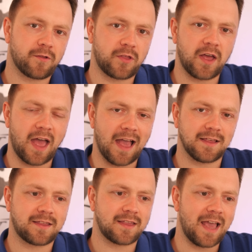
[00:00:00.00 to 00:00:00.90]
that
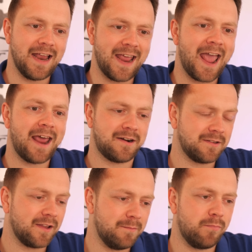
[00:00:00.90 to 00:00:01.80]
is
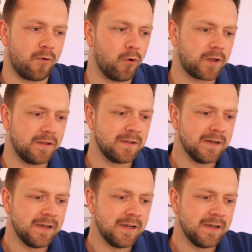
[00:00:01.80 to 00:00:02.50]
inherently broken.